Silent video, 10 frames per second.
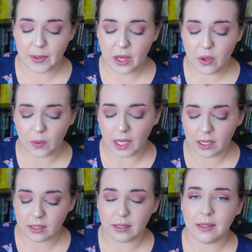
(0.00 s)

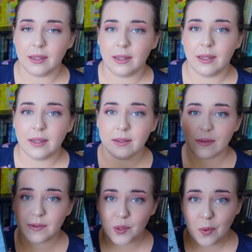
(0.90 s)
Mahoney,
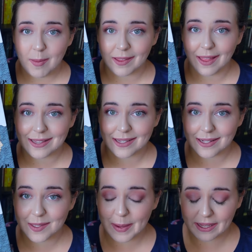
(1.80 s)
Swimming
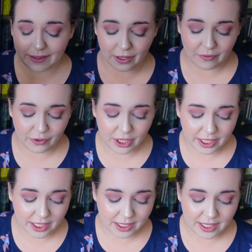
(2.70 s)
Lessons by Claire
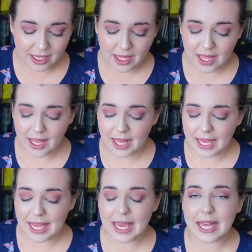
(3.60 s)
Fuller,
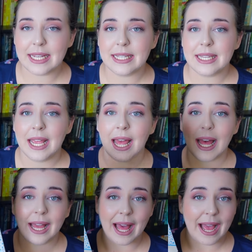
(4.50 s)
and
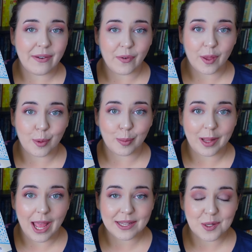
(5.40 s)
a Guide for the
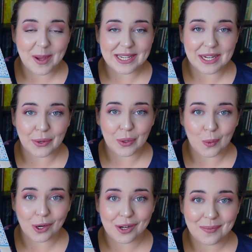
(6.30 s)
Perplexed by Dara
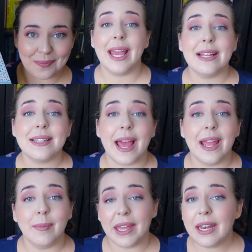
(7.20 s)
Horn. And
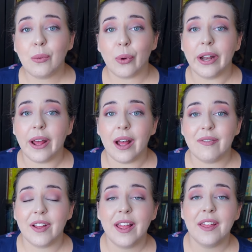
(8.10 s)
I am getting rid
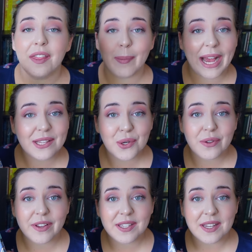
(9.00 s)
of The
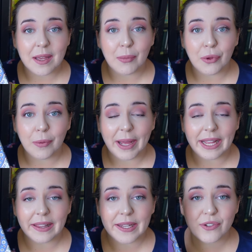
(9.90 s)
Bastard of Istanbul
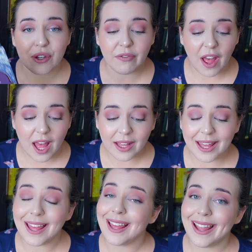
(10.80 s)
by Elif Shafak
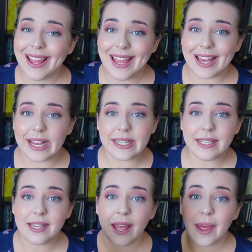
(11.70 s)

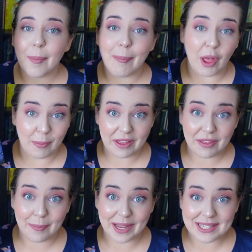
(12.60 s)
and
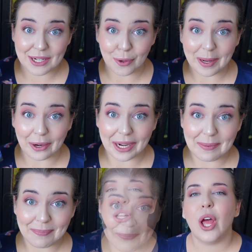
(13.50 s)
Melmoth by Sarah
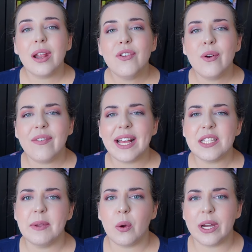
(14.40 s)
Perry. A lot of you have
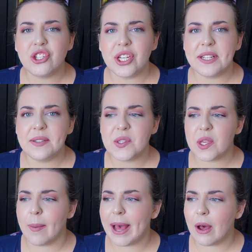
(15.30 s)
asked me
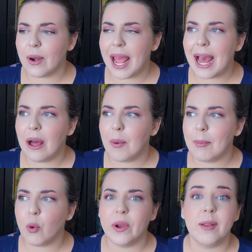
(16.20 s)
questions about how
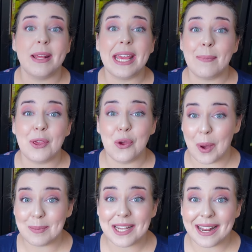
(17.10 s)
I'm going to be keeping you
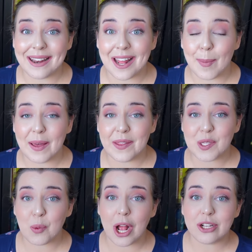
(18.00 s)
updated about
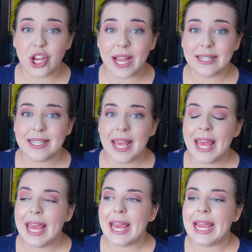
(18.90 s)
this project.
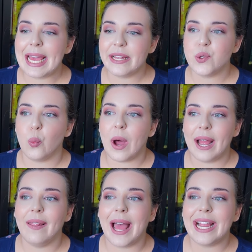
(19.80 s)
And
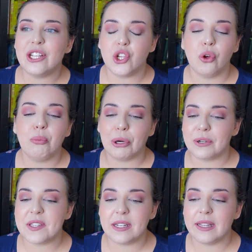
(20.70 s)
while I don't
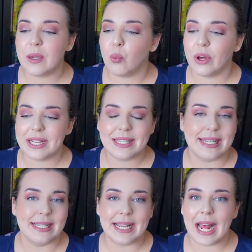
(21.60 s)
personally want to
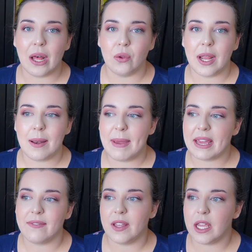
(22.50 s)
sit down and
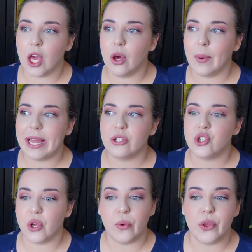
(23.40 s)
make a video and
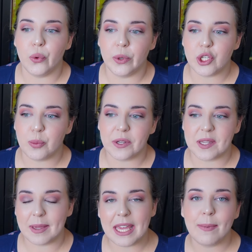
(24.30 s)
show you which
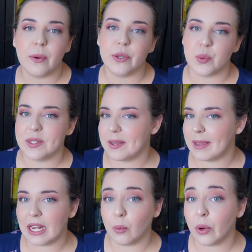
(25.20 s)
books I'm keeping, which ones
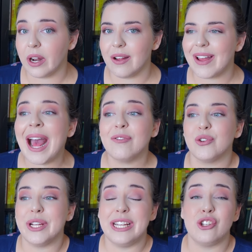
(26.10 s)
I'm getting rid of
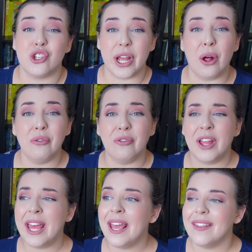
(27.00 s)
after each shelf,
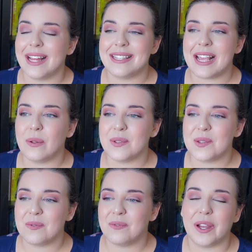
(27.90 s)
that
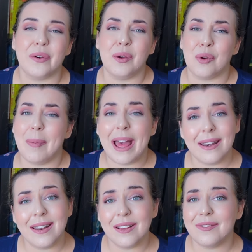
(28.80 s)
sounds very
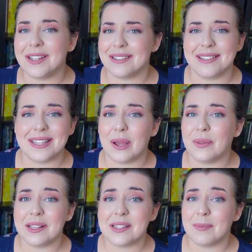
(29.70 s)
repetitive. It doesn't
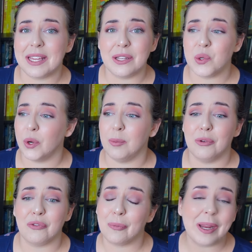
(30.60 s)
sound like something
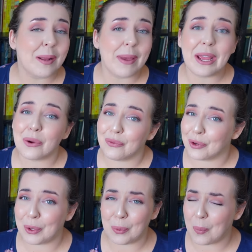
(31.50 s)
enjoyable for me to make or
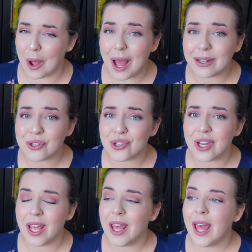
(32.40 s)
for you to watch.